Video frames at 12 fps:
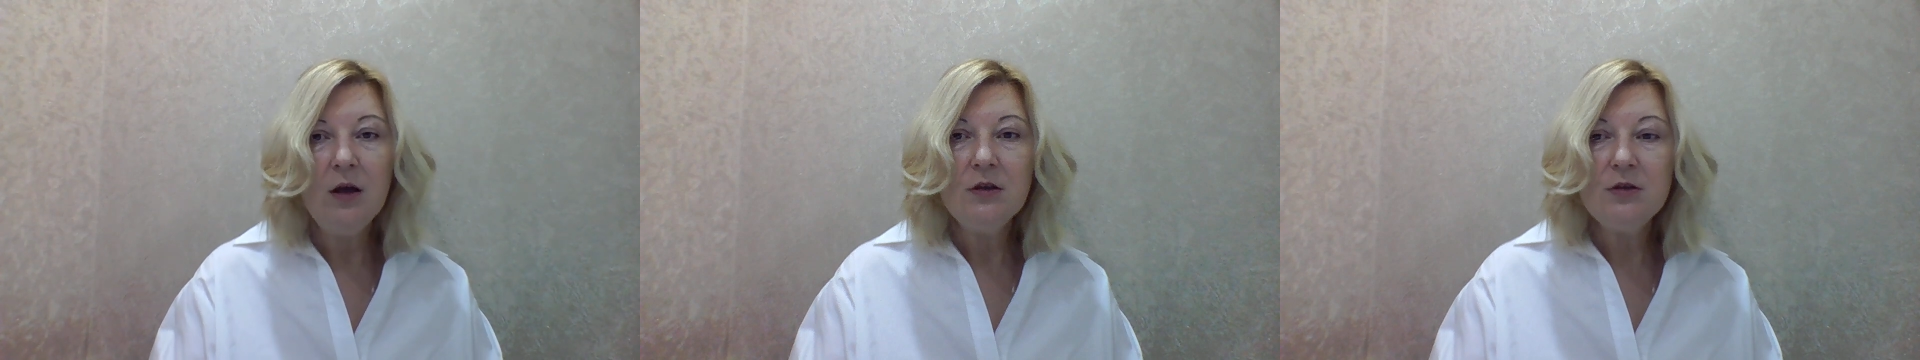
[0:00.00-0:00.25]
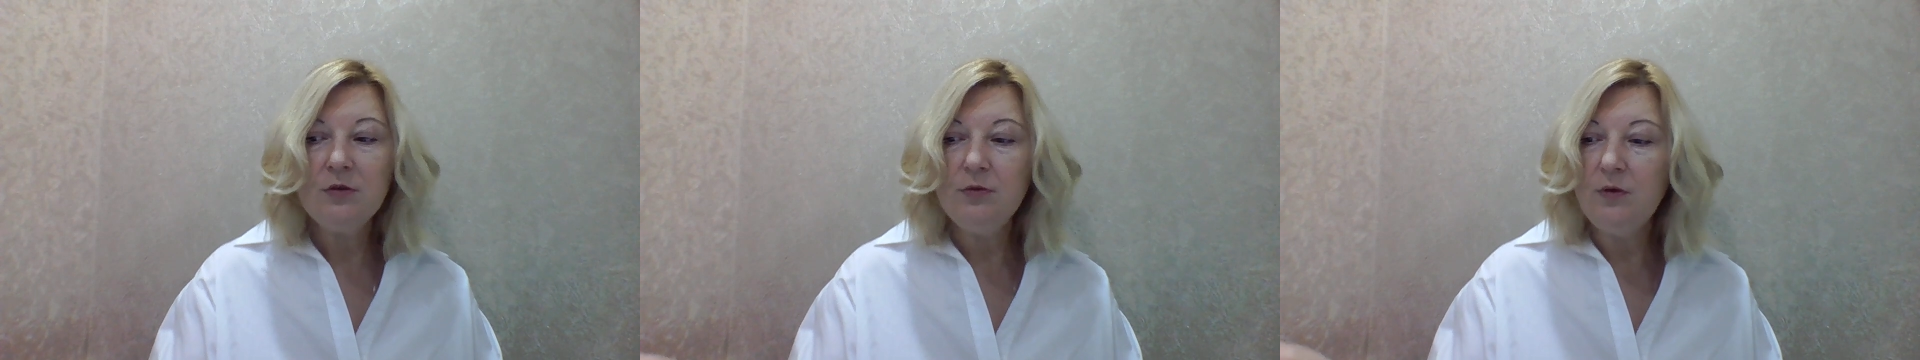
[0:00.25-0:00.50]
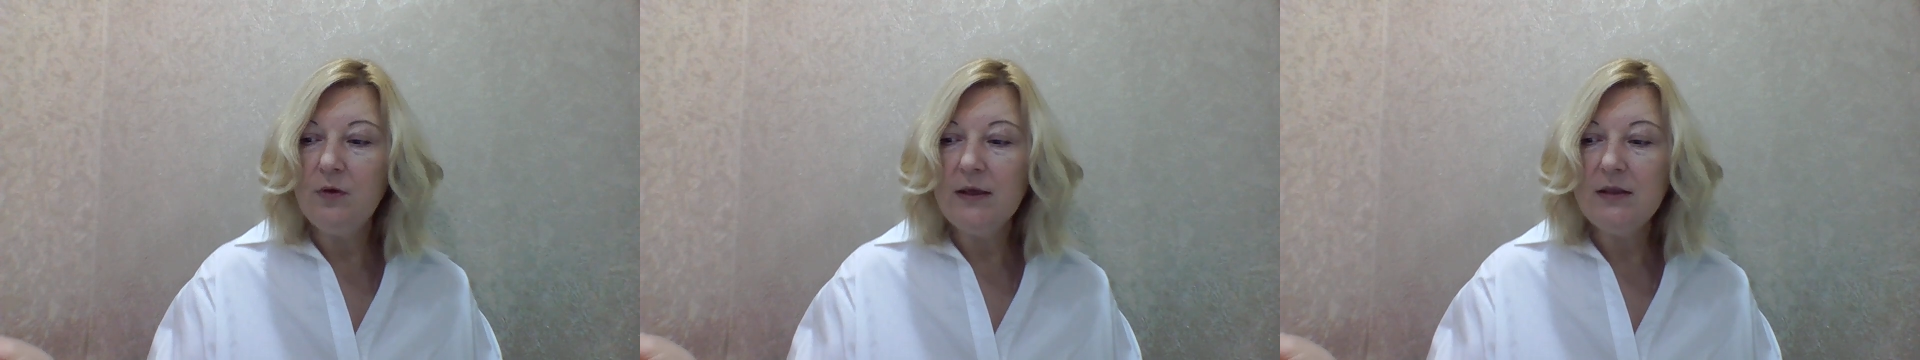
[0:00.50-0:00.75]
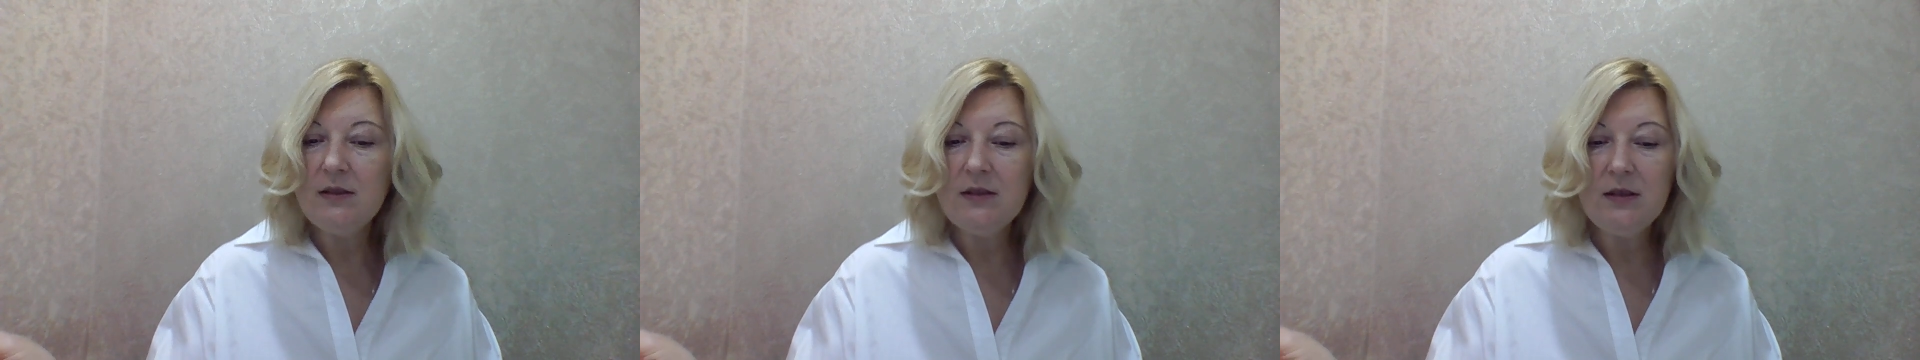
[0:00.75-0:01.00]
So you
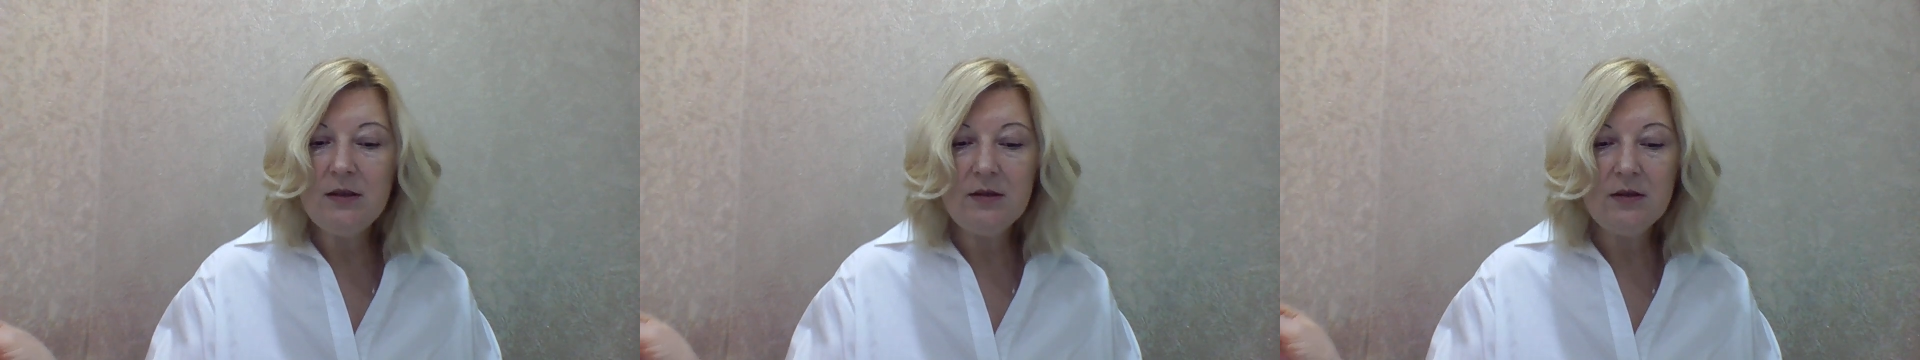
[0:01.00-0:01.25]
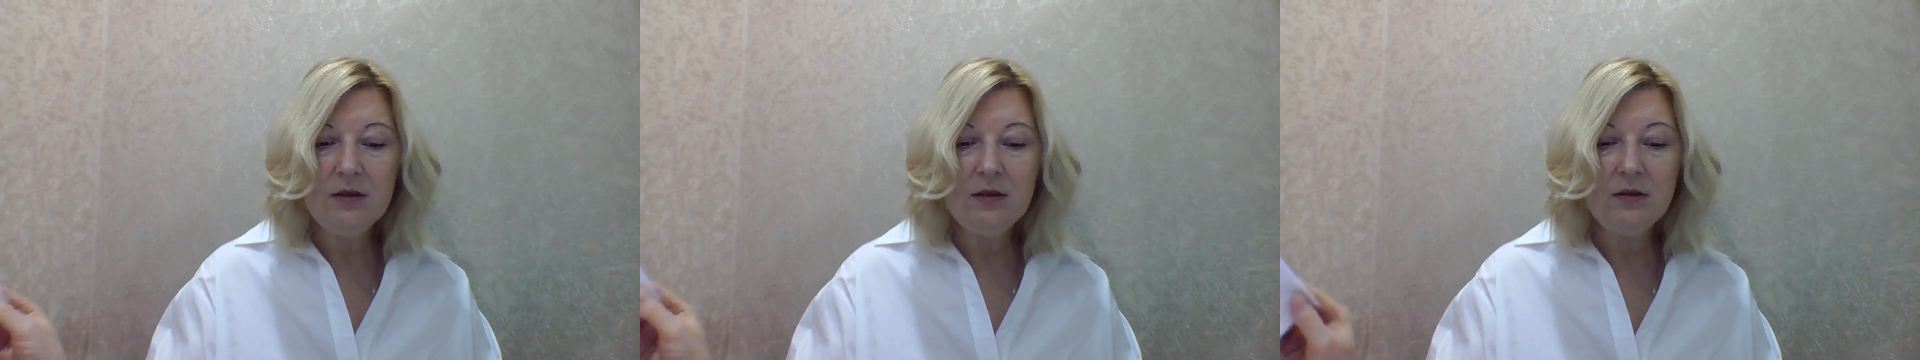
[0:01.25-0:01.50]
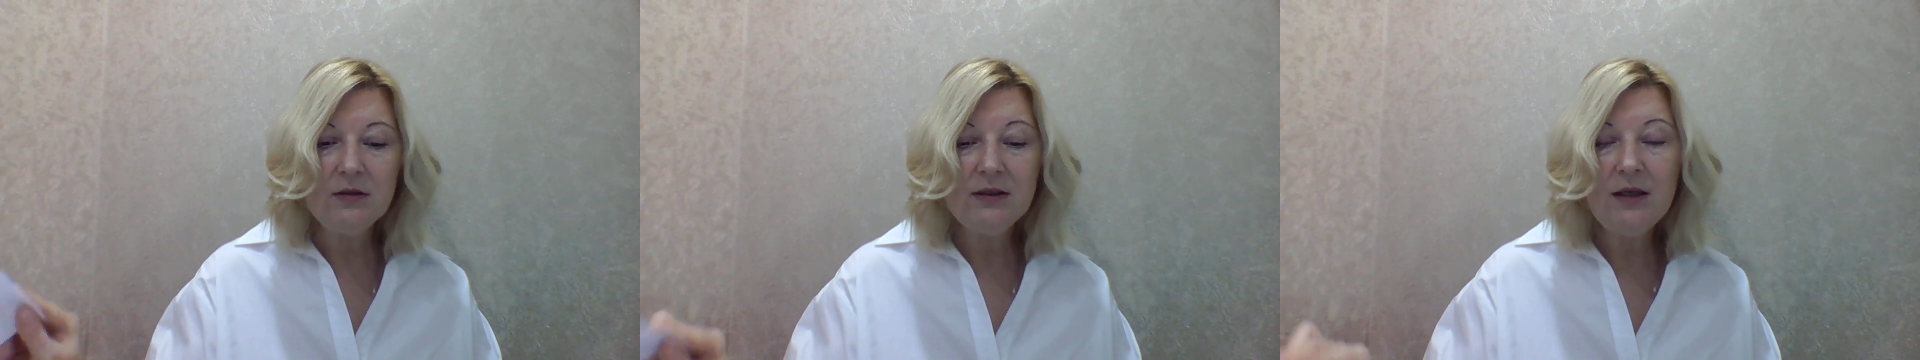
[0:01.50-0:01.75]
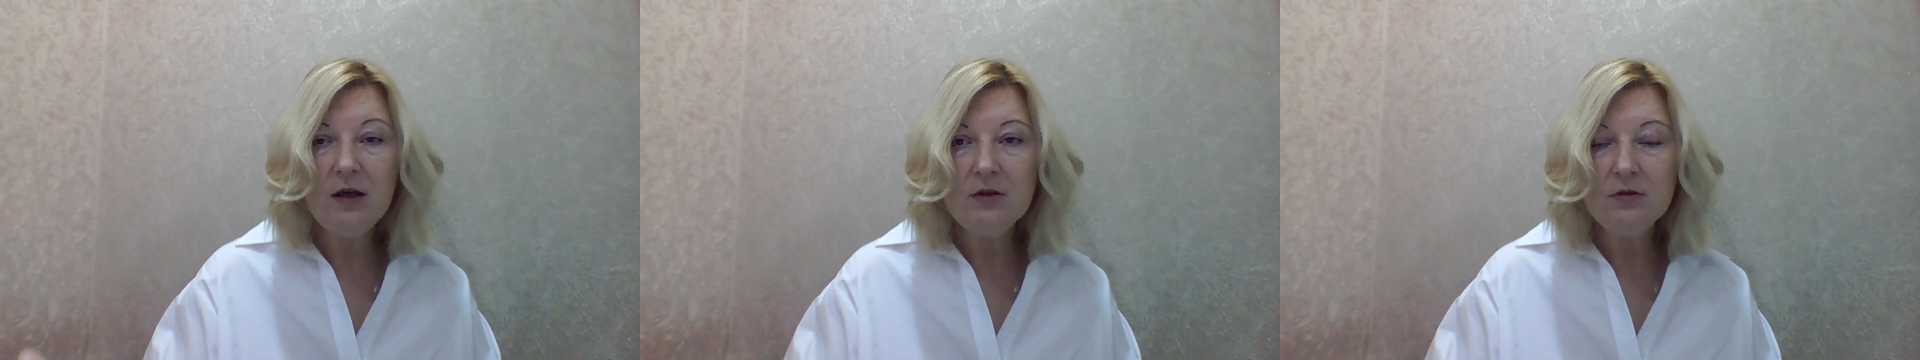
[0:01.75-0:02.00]
can see the
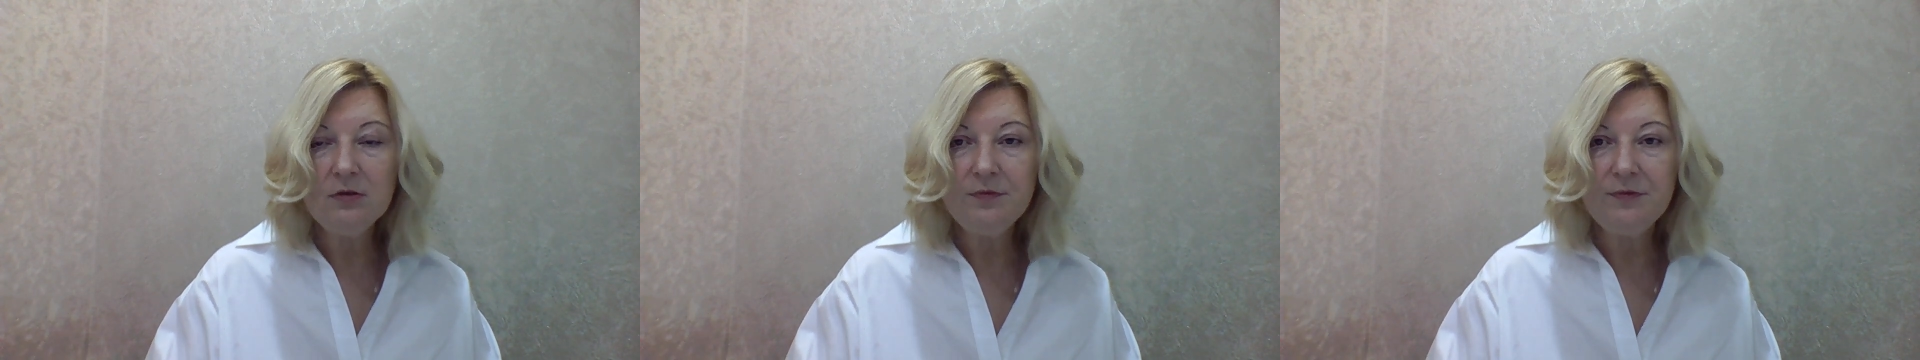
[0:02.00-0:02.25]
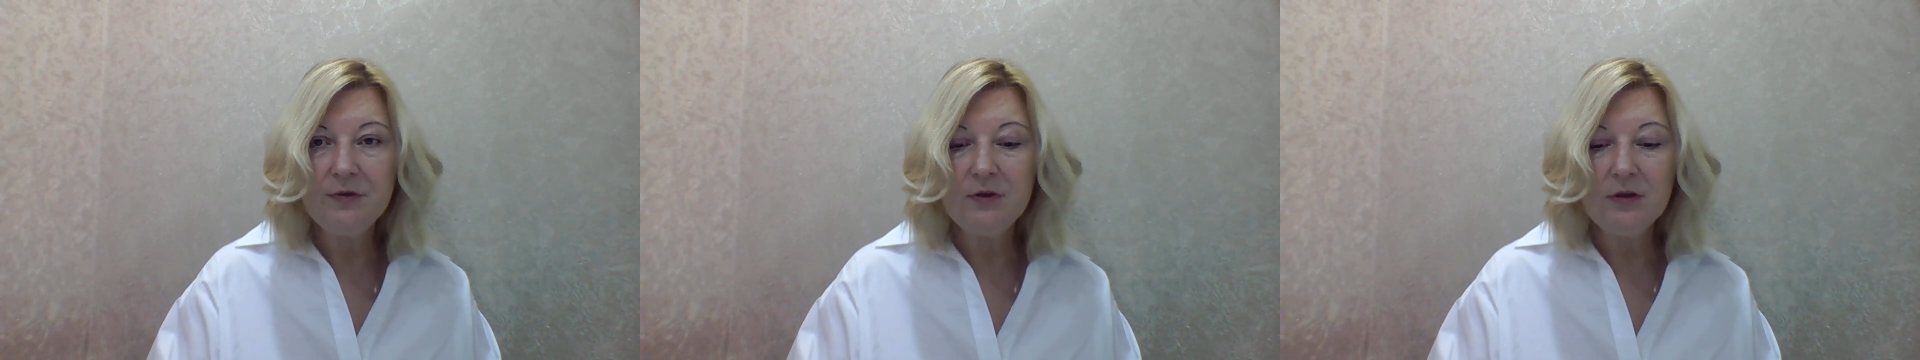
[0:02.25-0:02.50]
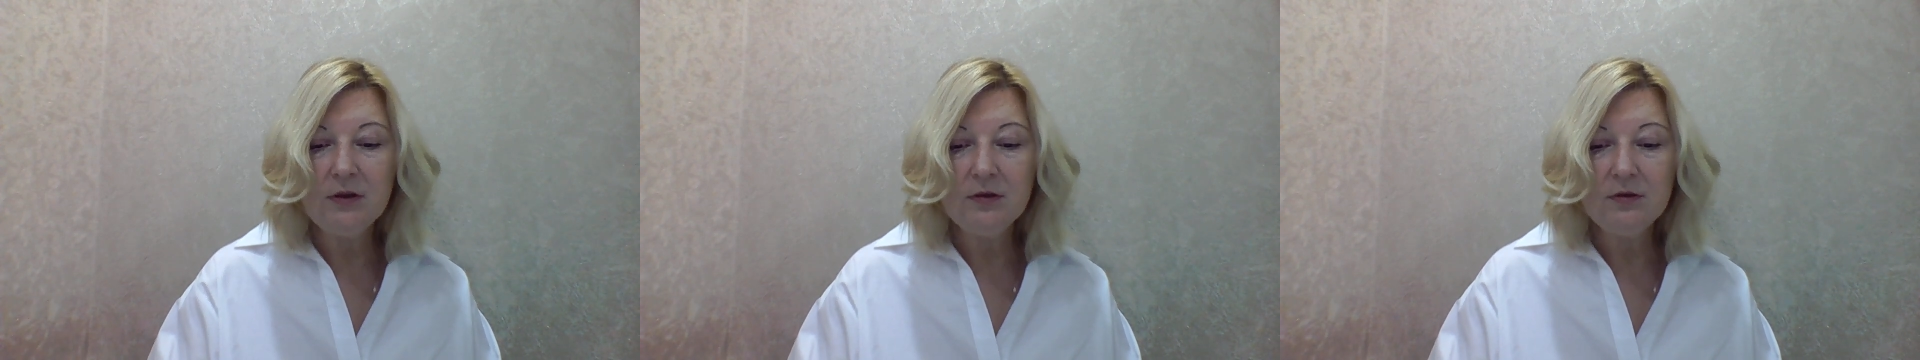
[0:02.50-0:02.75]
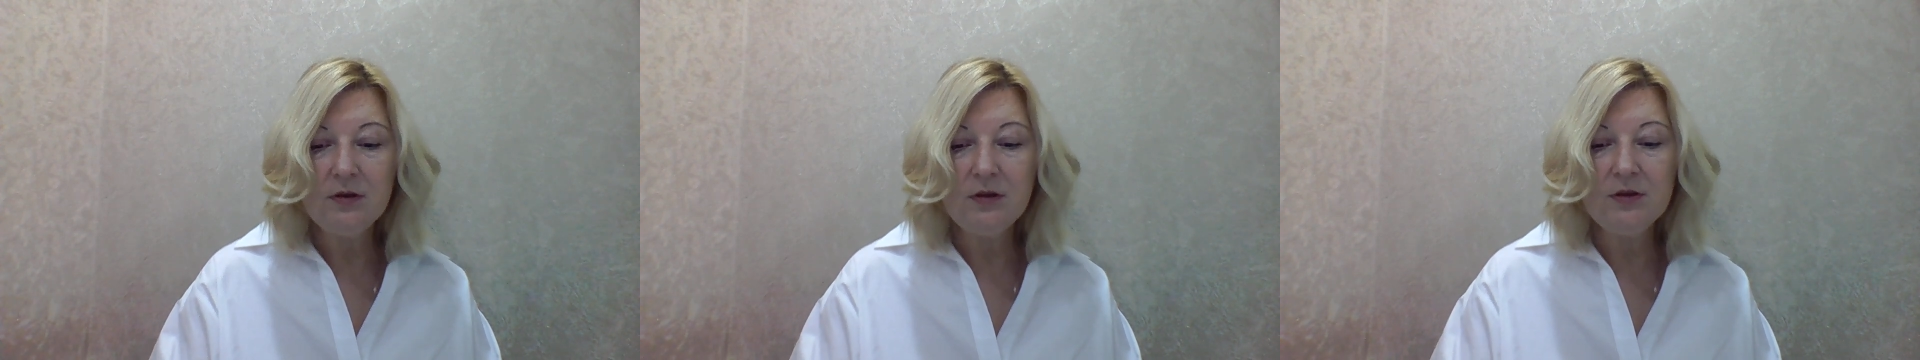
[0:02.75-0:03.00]
schedule for
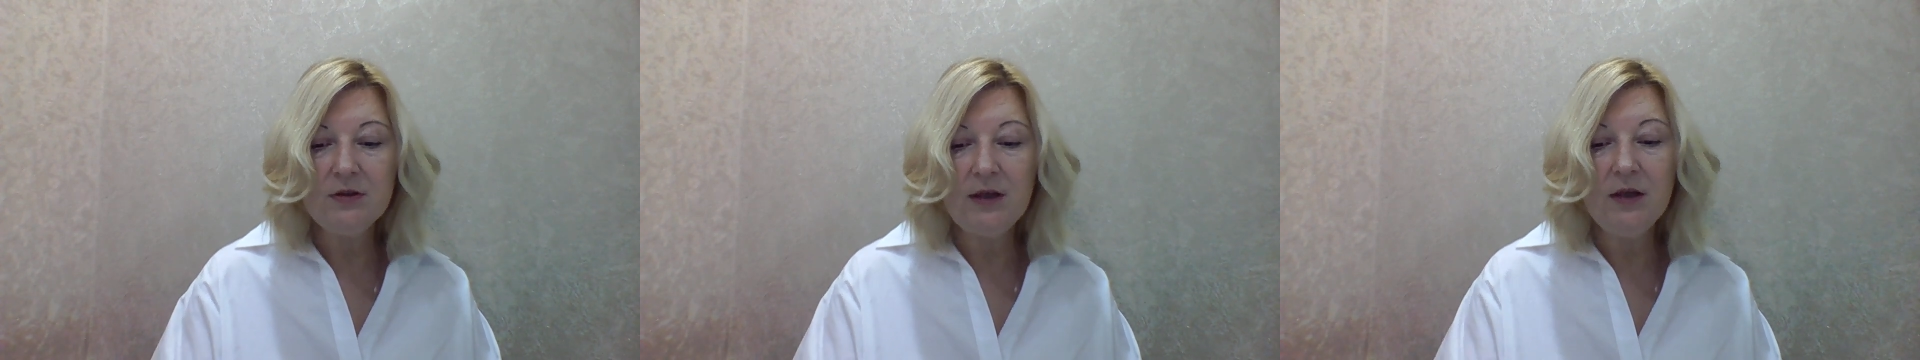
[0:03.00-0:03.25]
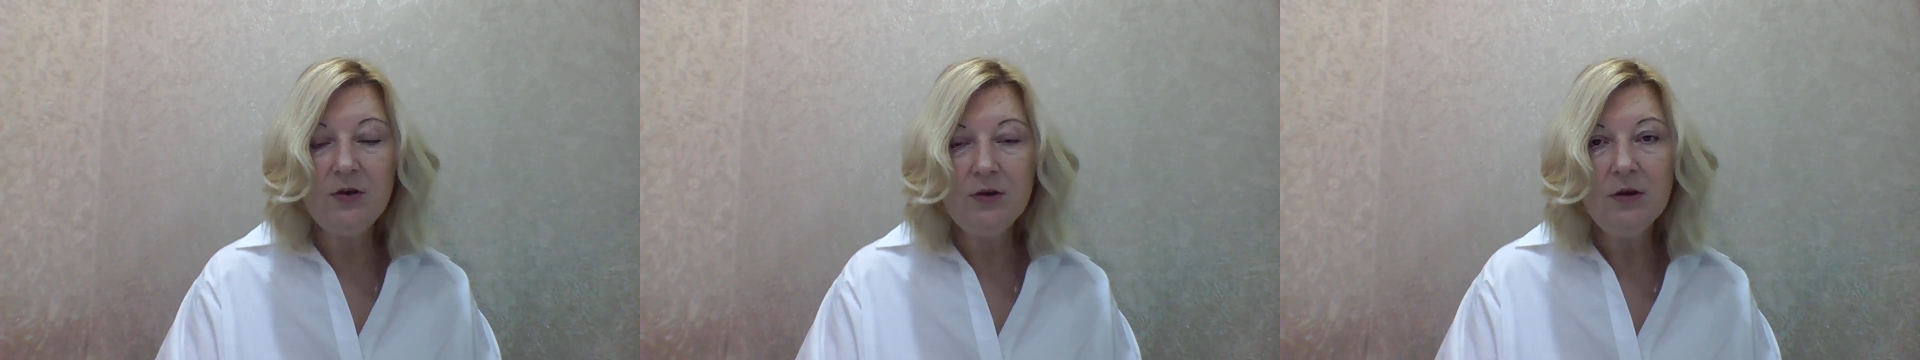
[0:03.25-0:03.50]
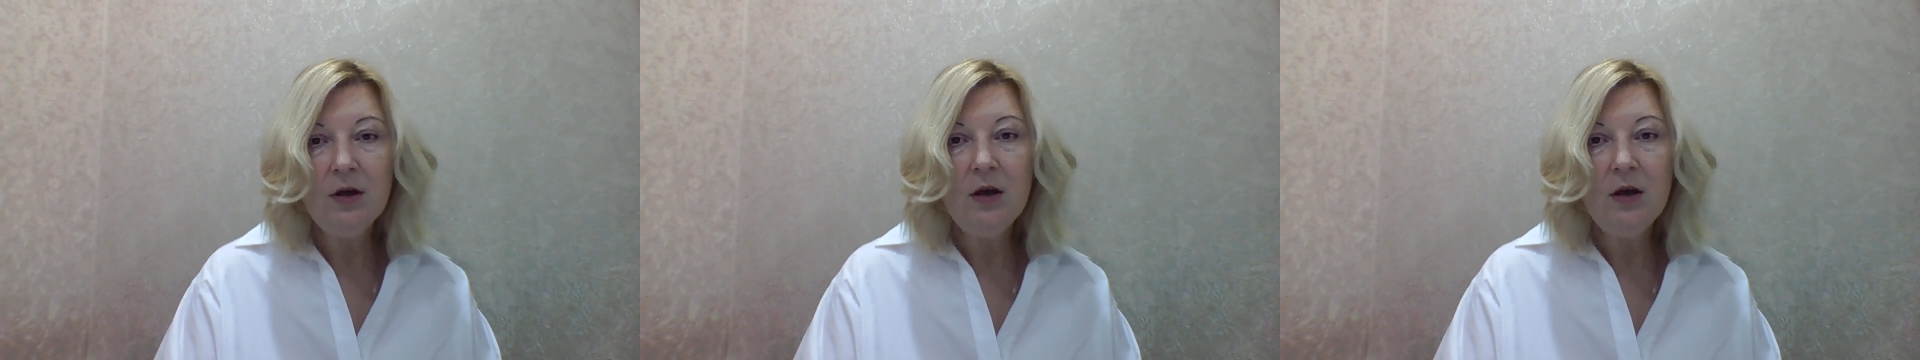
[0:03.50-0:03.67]
the center